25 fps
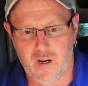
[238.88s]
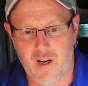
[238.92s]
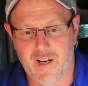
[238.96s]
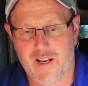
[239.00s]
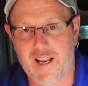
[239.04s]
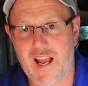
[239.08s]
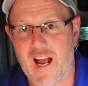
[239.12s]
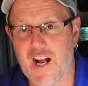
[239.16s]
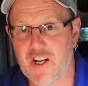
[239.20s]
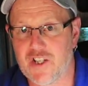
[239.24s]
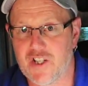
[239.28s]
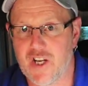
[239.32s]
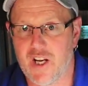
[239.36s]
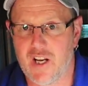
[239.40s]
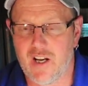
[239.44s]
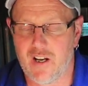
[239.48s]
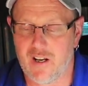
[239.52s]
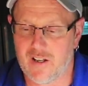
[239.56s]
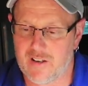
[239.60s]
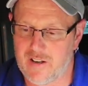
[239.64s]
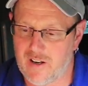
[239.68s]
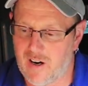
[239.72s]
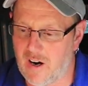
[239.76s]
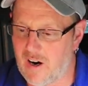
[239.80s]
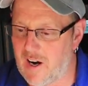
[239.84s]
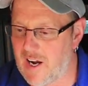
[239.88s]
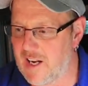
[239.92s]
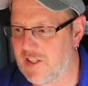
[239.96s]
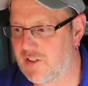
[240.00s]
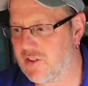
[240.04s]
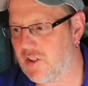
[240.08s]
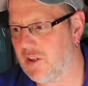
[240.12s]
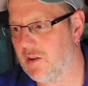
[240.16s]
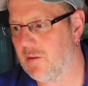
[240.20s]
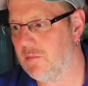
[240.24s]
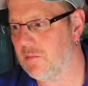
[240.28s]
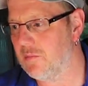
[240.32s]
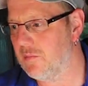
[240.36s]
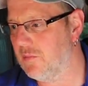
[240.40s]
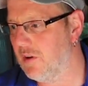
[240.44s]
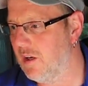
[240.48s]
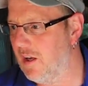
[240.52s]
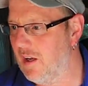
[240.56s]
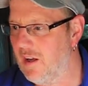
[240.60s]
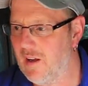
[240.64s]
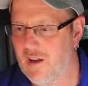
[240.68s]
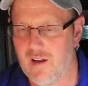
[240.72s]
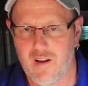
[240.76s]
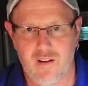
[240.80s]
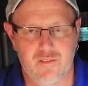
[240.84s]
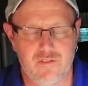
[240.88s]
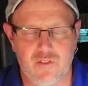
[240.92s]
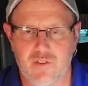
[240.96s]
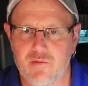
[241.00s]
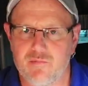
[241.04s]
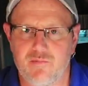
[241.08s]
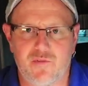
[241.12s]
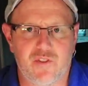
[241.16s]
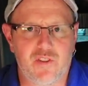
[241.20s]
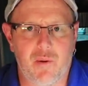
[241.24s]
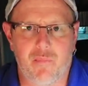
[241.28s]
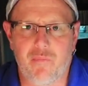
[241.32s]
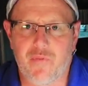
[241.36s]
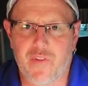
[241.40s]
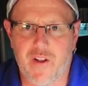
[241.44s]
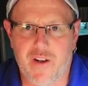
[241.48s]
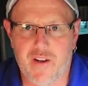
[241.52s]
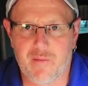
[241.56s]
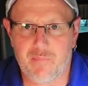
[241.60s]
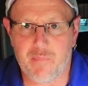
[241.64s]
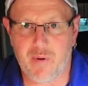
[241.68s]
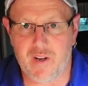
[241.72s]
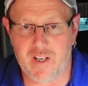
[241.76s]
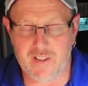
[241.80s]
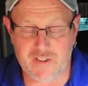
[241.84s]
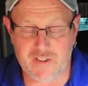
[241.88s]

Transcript: gadget, an item, something, but